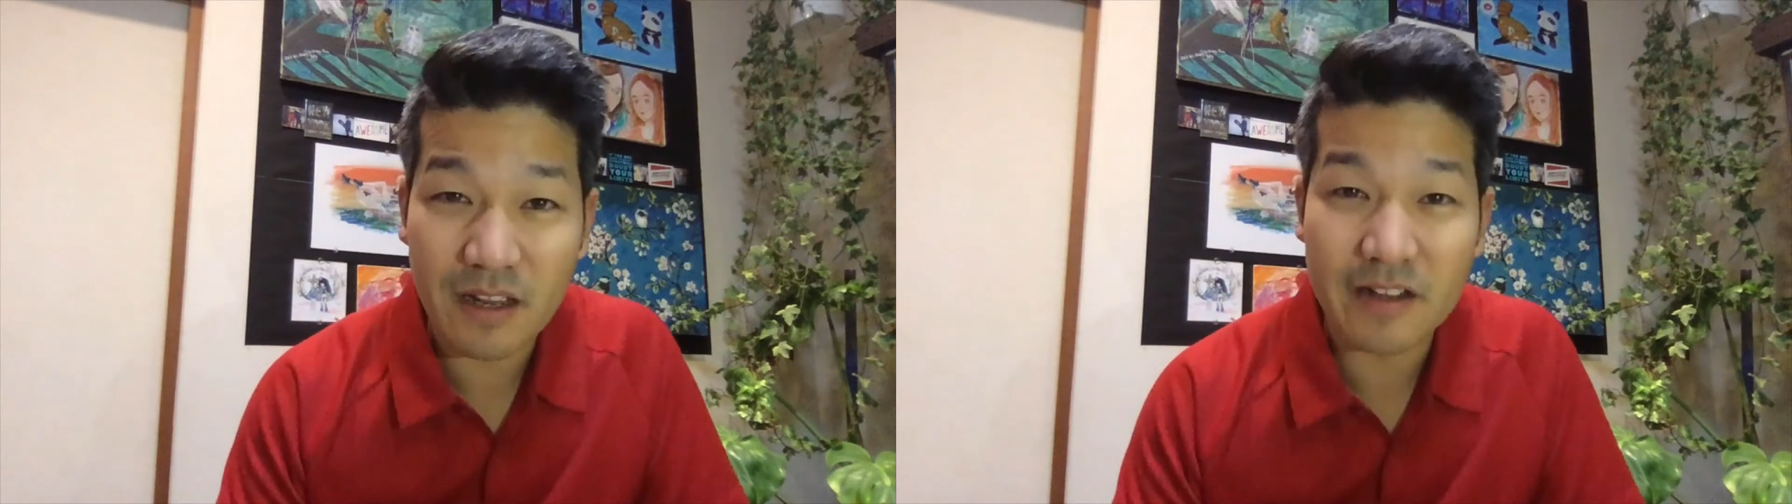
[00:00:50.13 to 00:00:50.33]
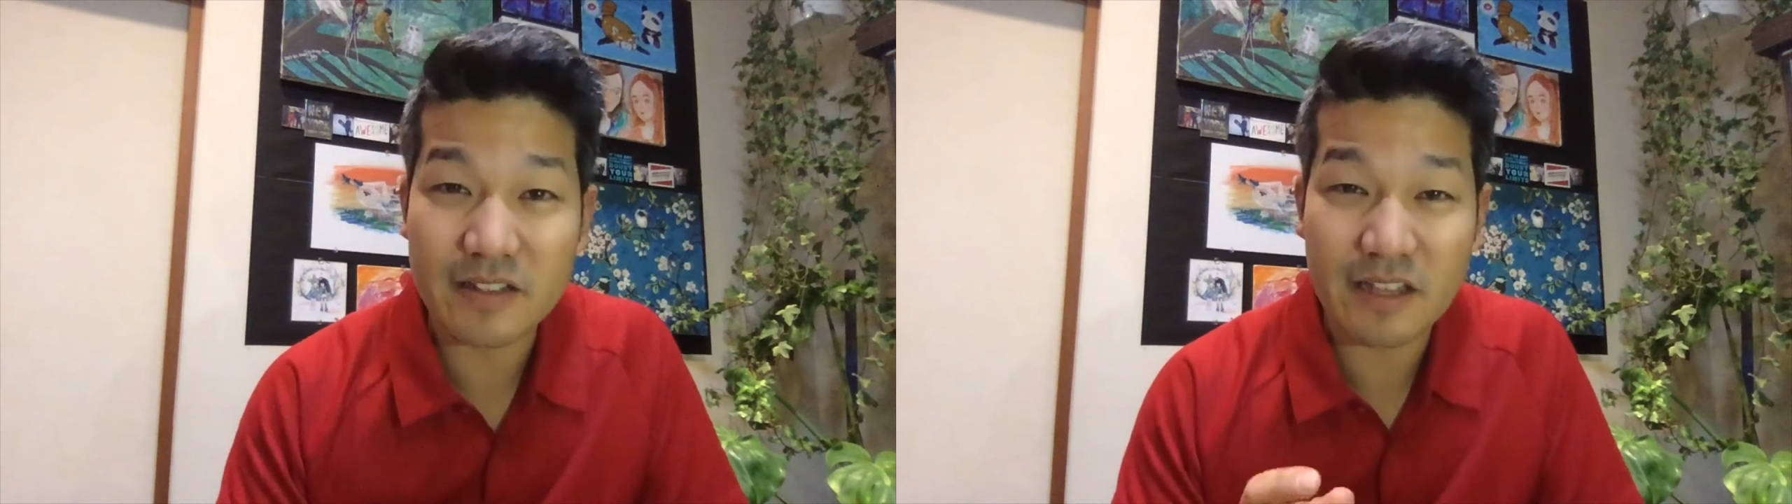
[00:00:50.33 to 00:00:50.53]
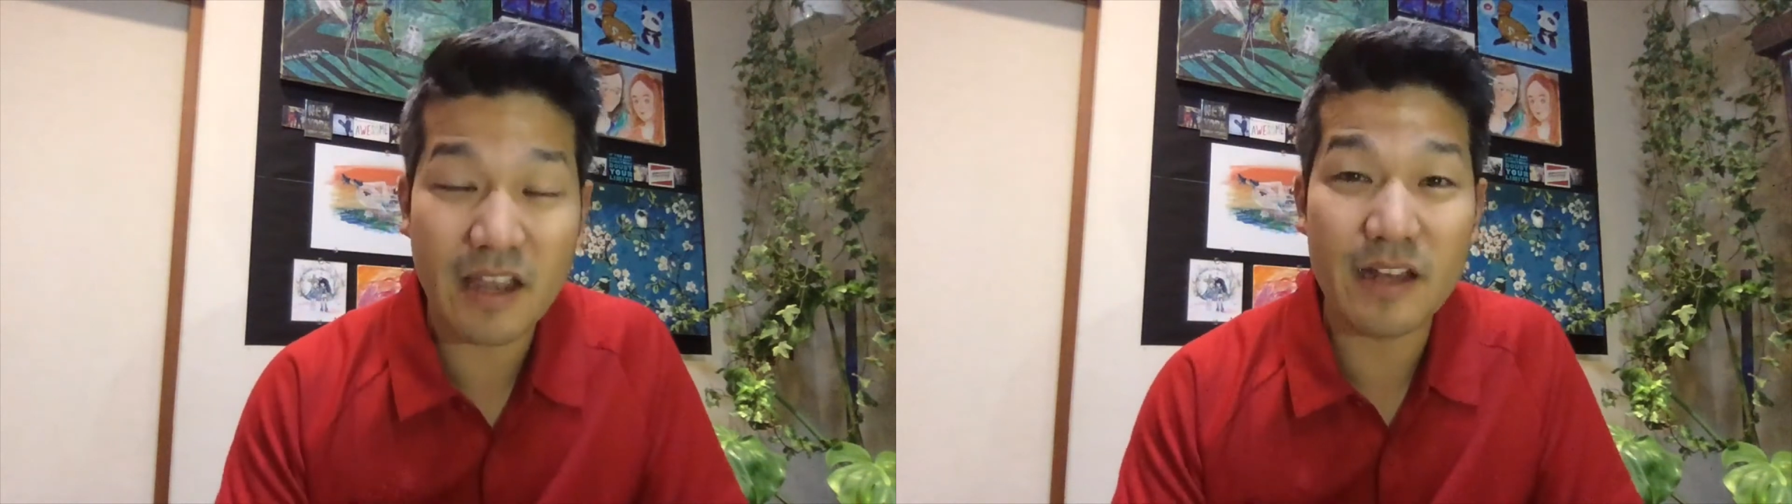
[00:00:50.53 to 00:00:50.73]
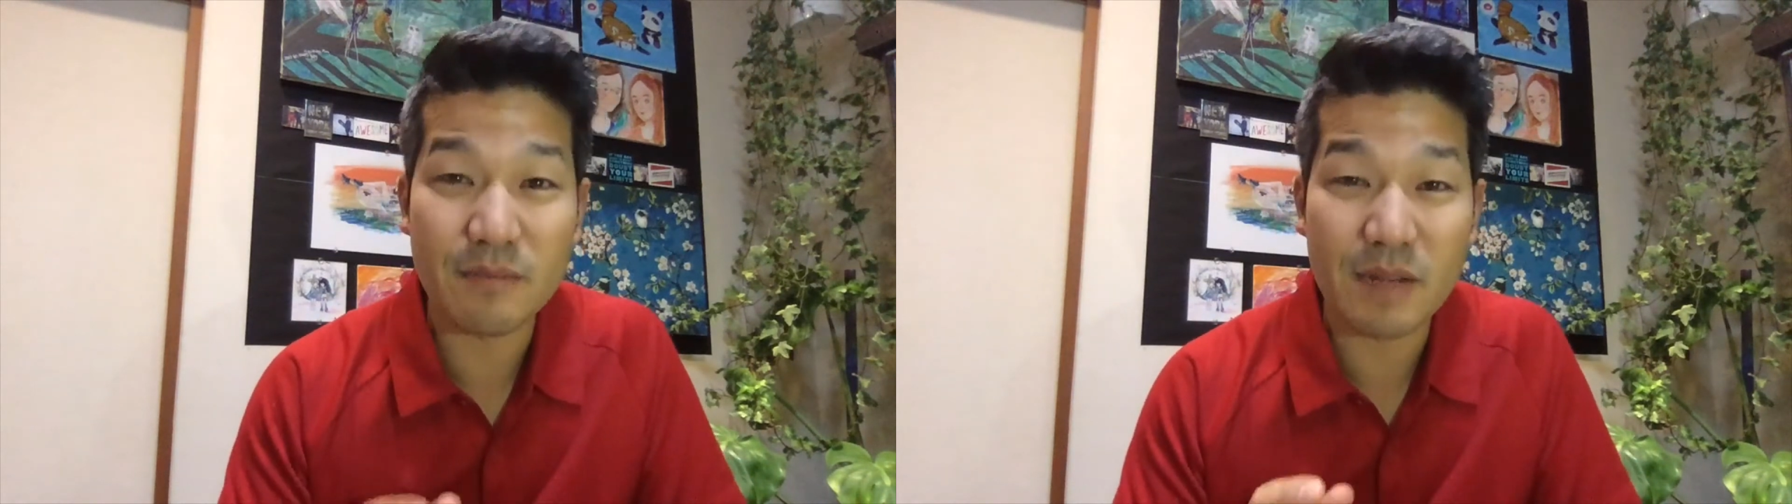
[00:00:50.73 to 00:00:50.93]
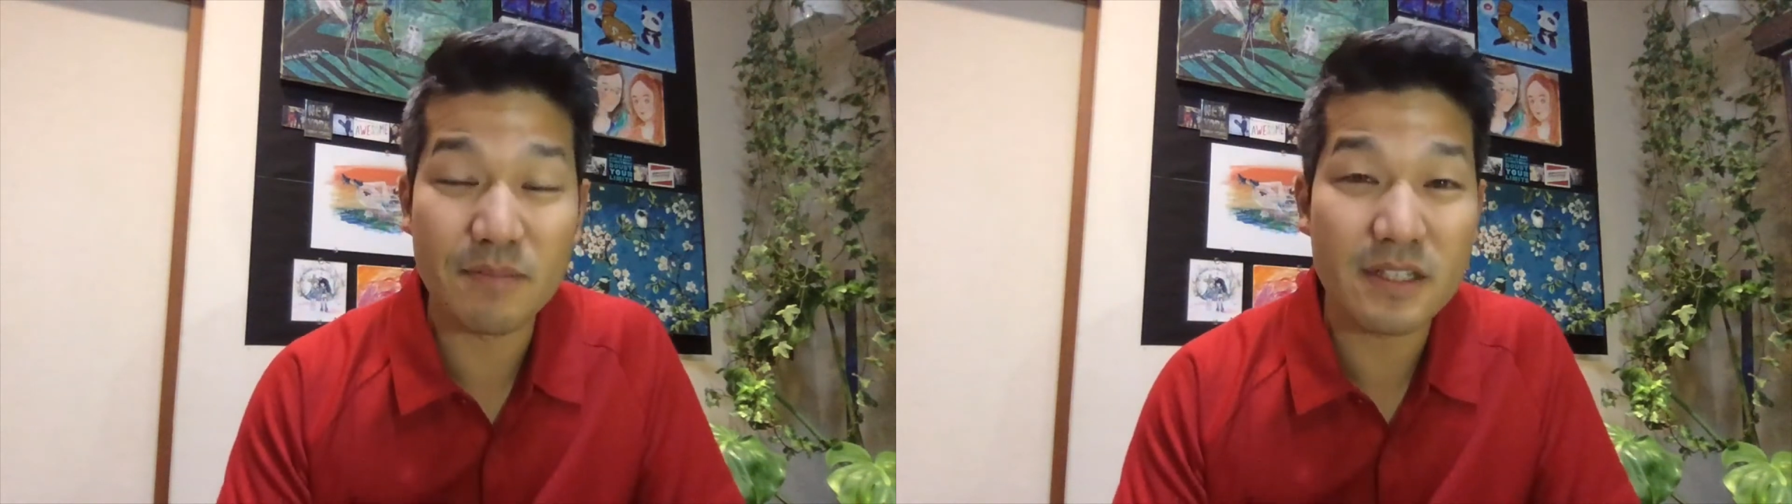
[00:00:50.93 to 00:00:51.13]
clients
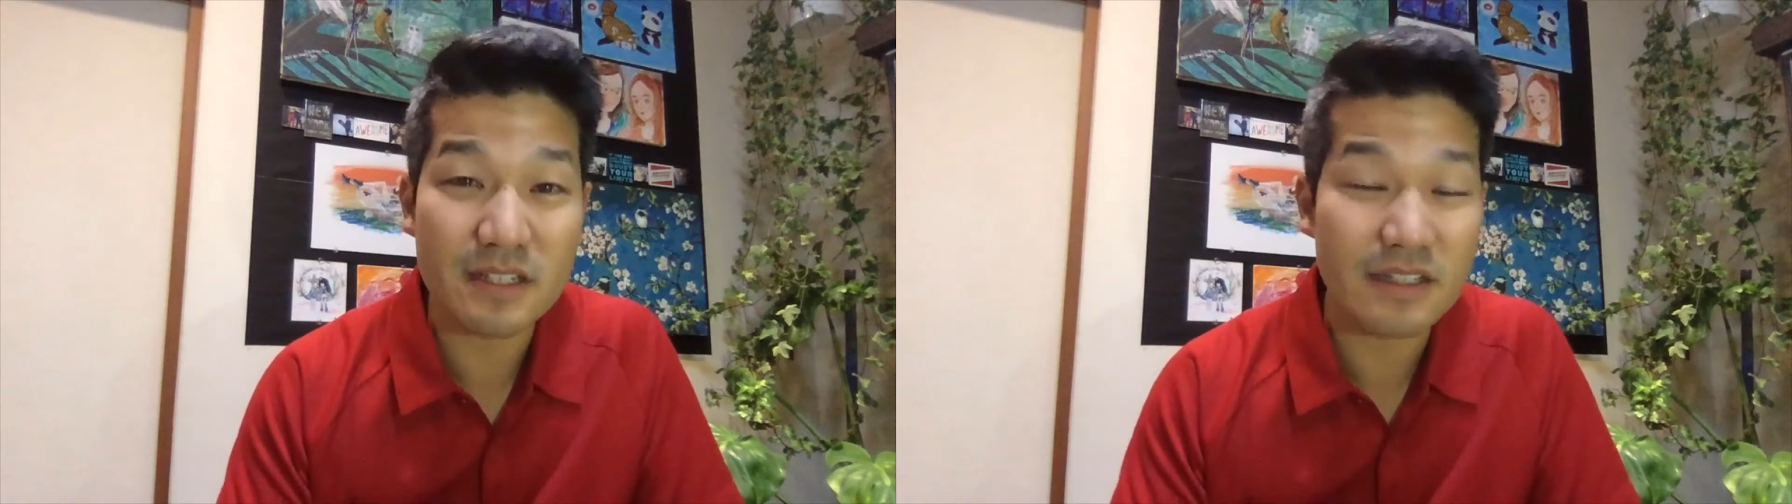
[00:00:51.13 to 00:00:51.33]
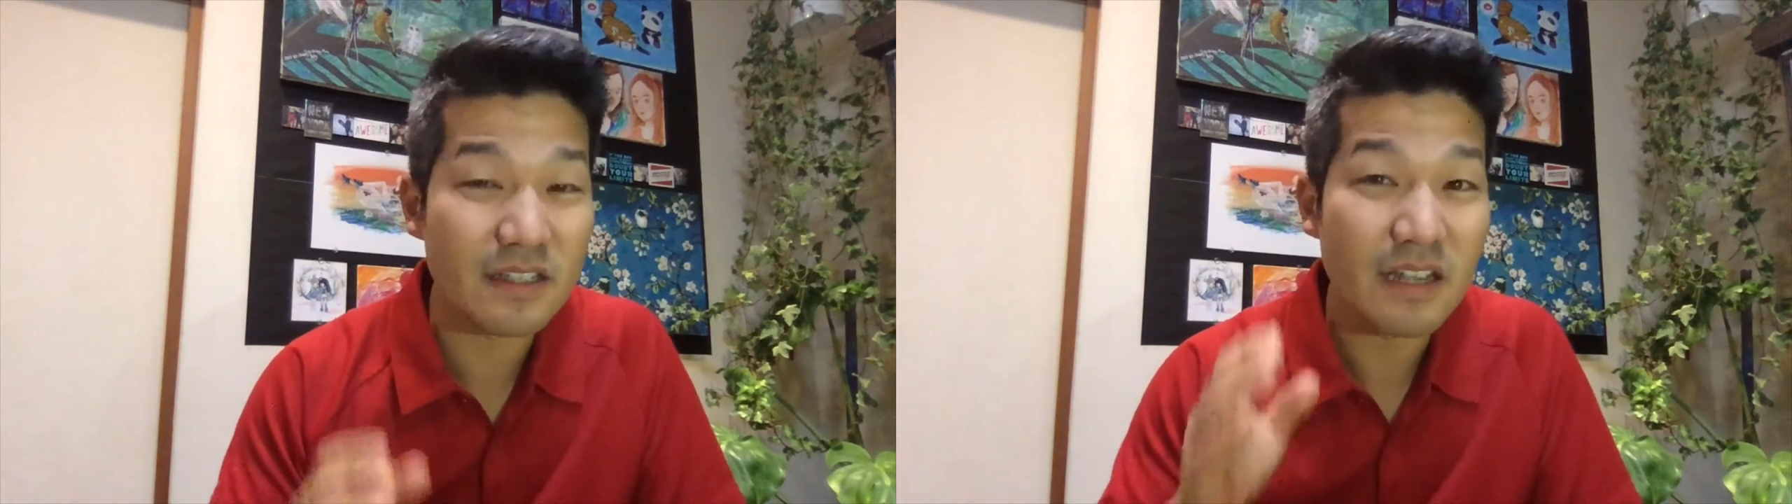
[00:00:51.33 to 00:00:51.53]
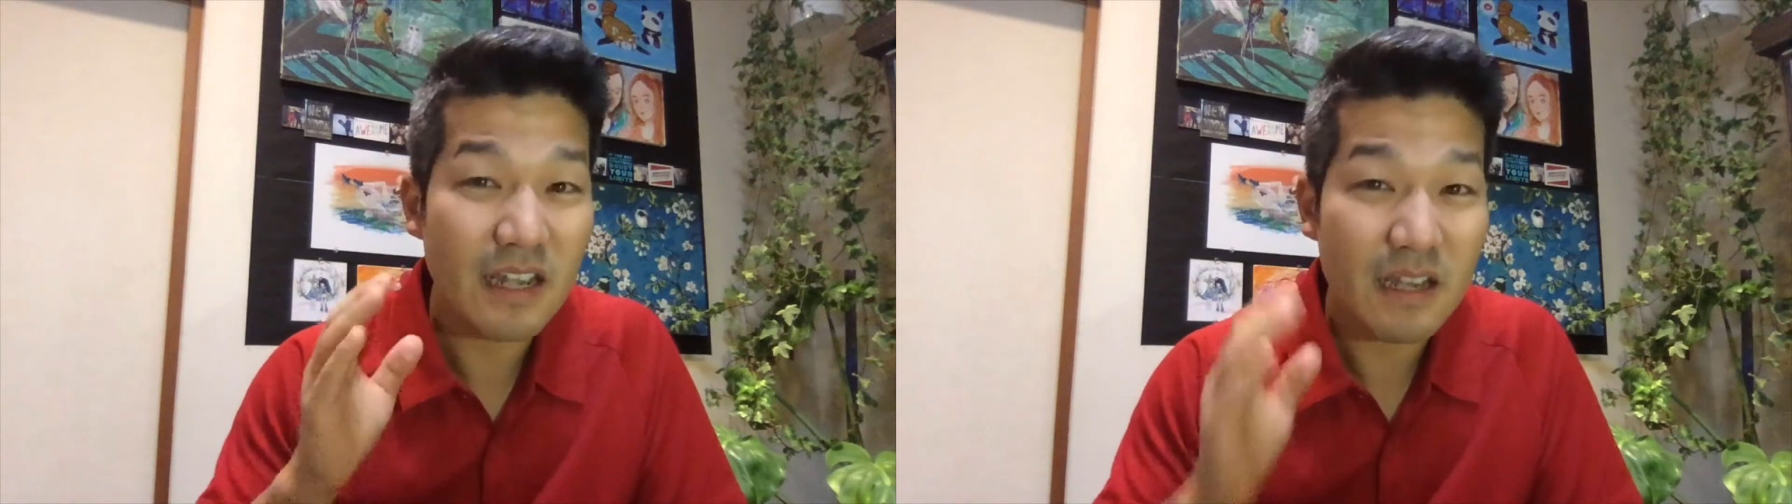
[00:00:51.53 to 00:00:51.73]
and my businesses